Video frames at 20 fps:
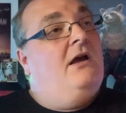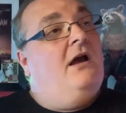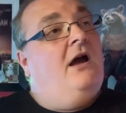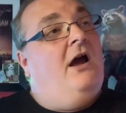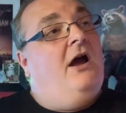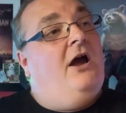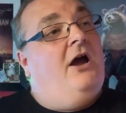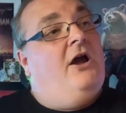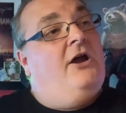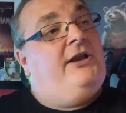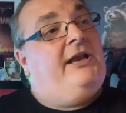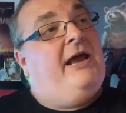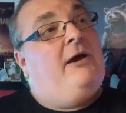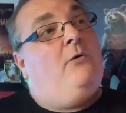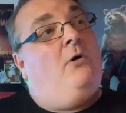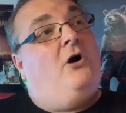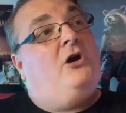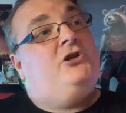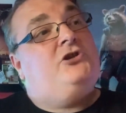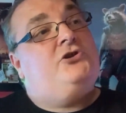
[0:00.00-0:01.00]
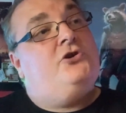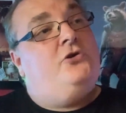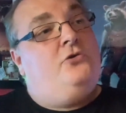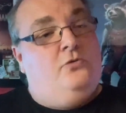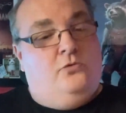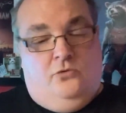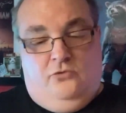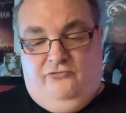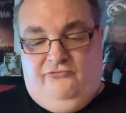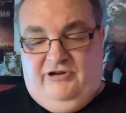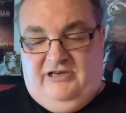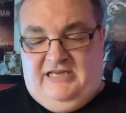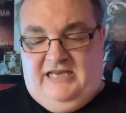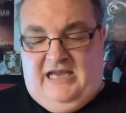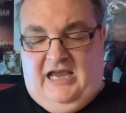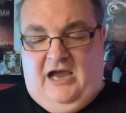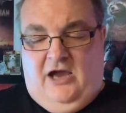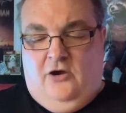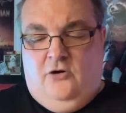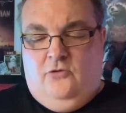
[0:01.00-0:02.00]
uh, now i do already
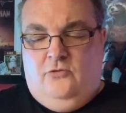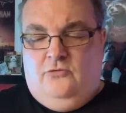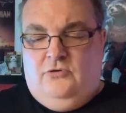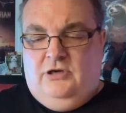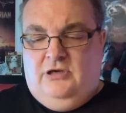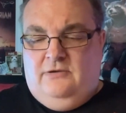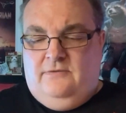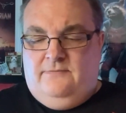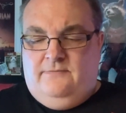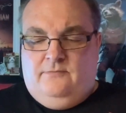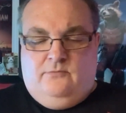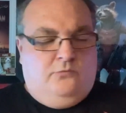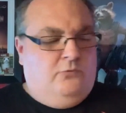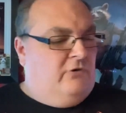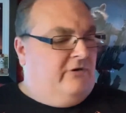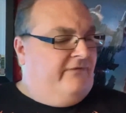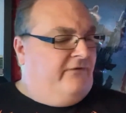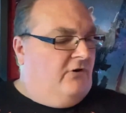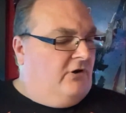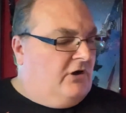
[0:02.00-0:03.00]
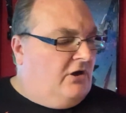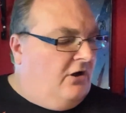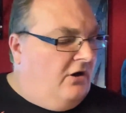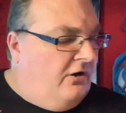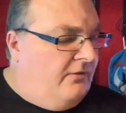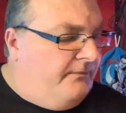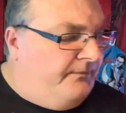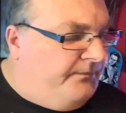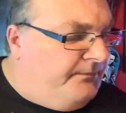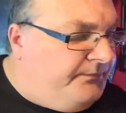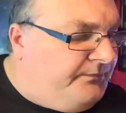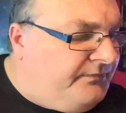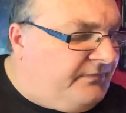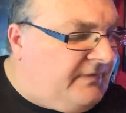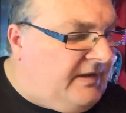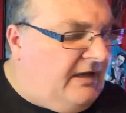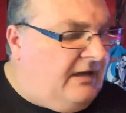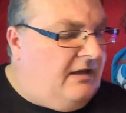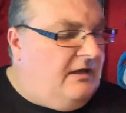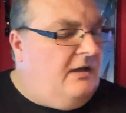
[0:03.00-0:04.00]
own what have i got
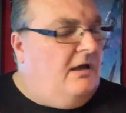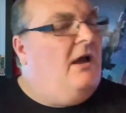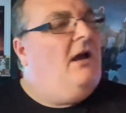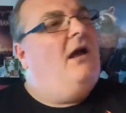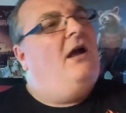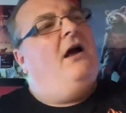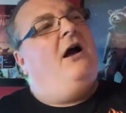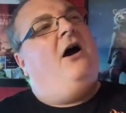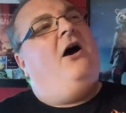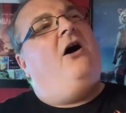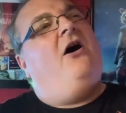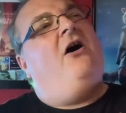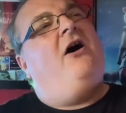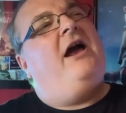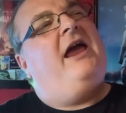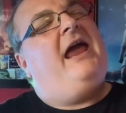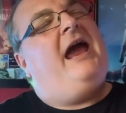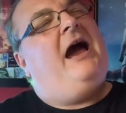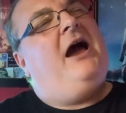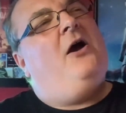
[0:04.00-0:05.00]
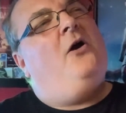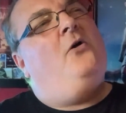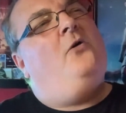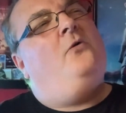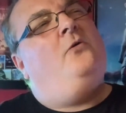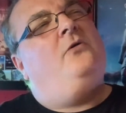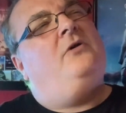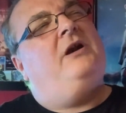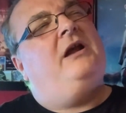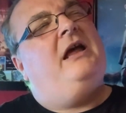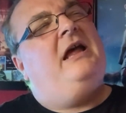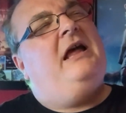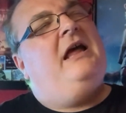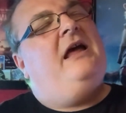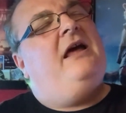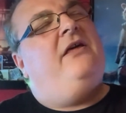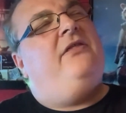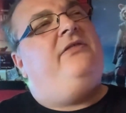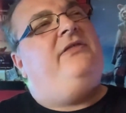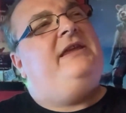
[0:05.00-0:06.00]
i own
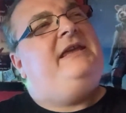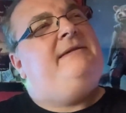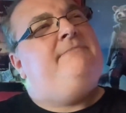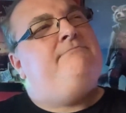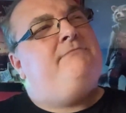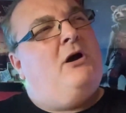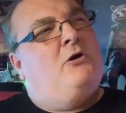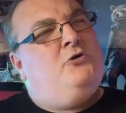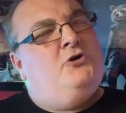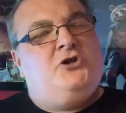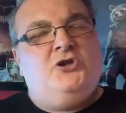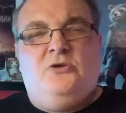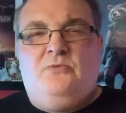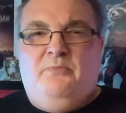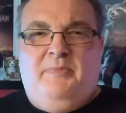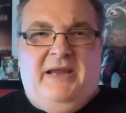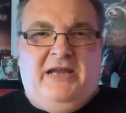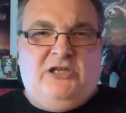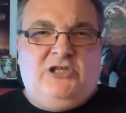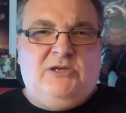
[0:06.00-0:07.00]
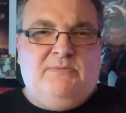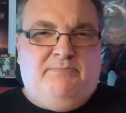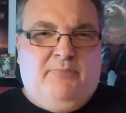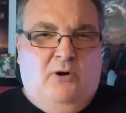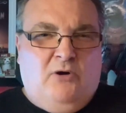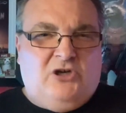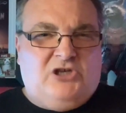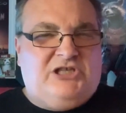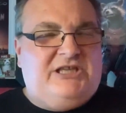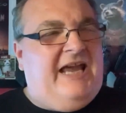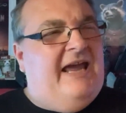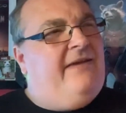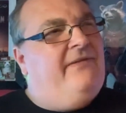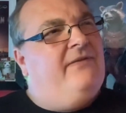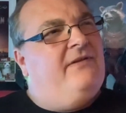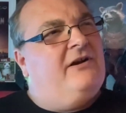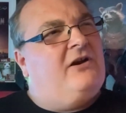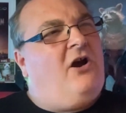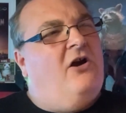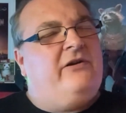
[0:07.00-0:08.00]
the motion picture box set
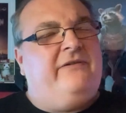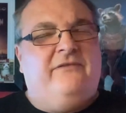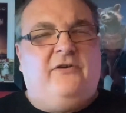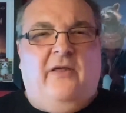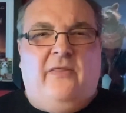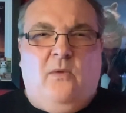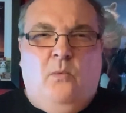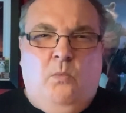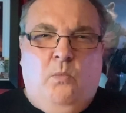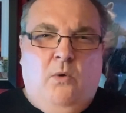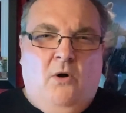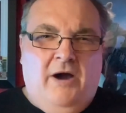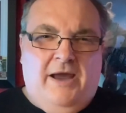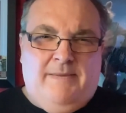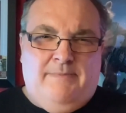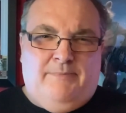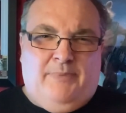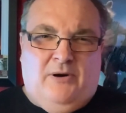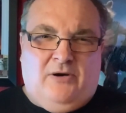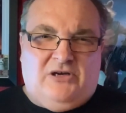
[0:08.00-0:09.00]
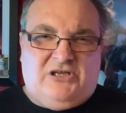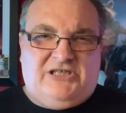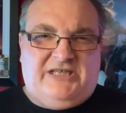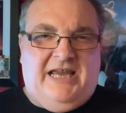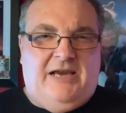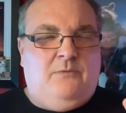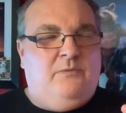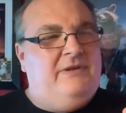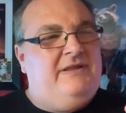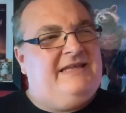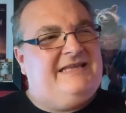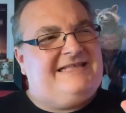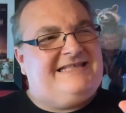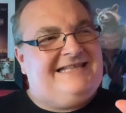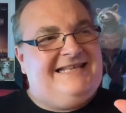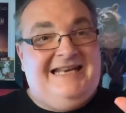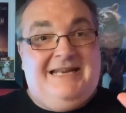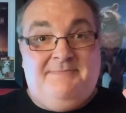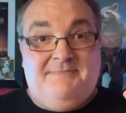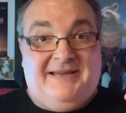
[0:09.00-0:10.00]
kind of like the white box set with the
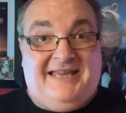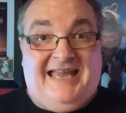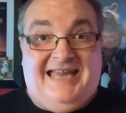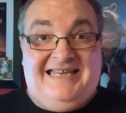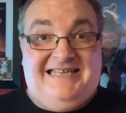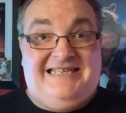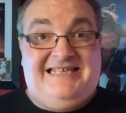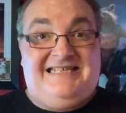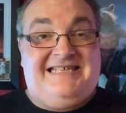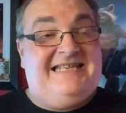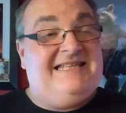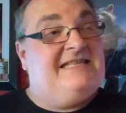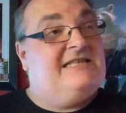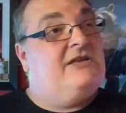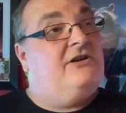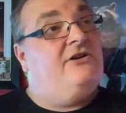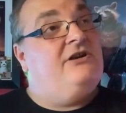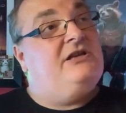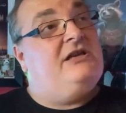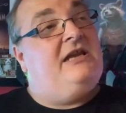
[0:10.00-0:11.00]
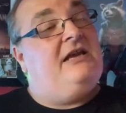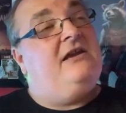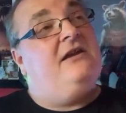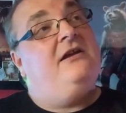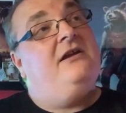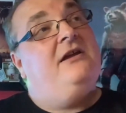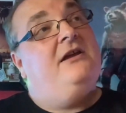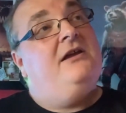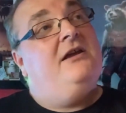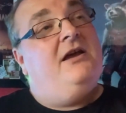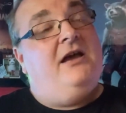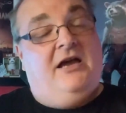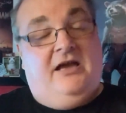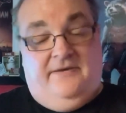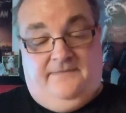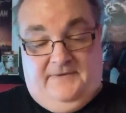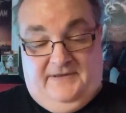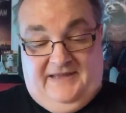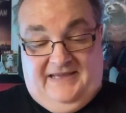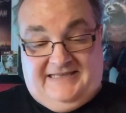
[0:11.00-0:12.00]
slim cases inside it uh,
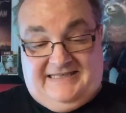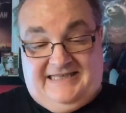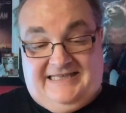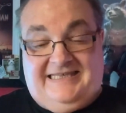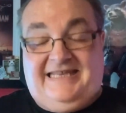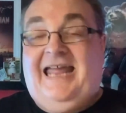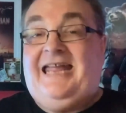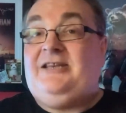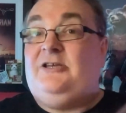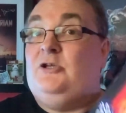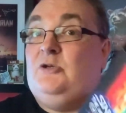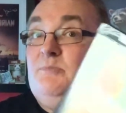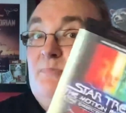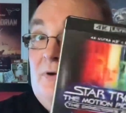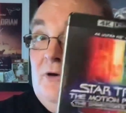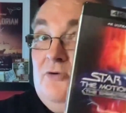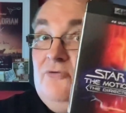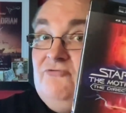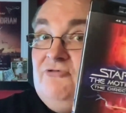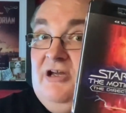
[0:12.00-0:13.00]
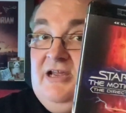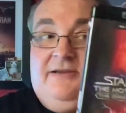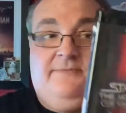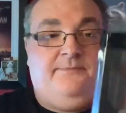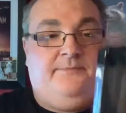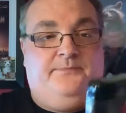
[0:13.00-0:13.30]
but that's the standard blu-ray